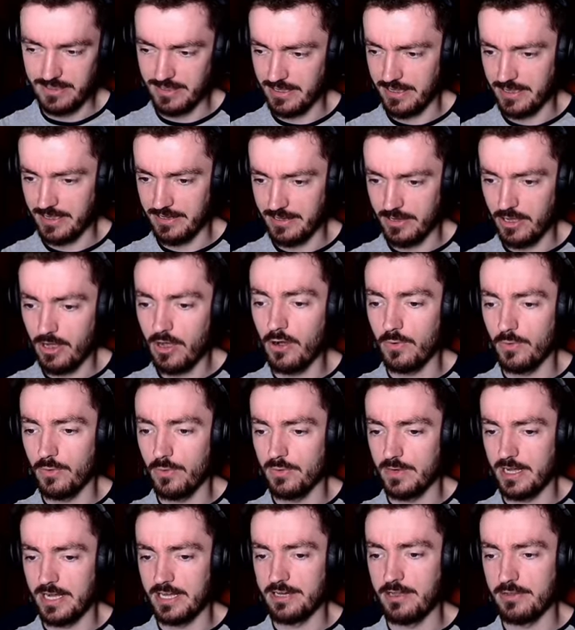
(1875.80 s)
that I know?
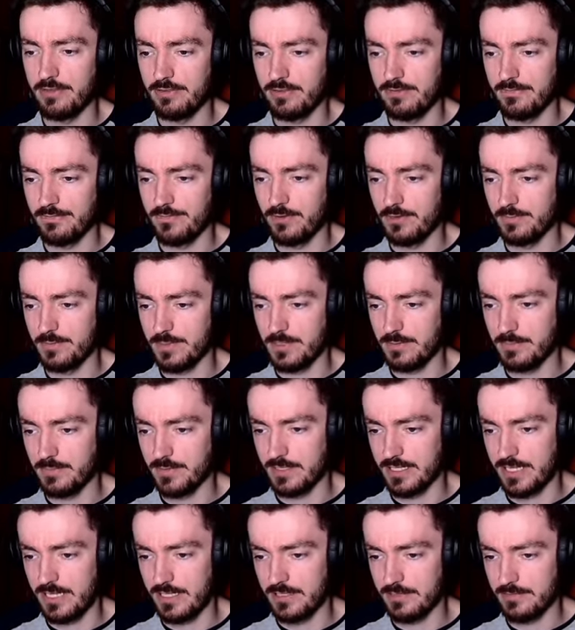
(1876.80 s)
Oh, I know that four people
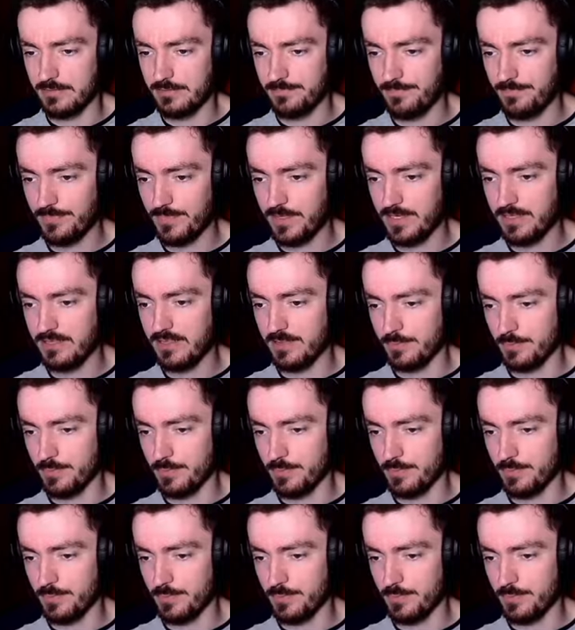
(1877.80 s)
are dead at this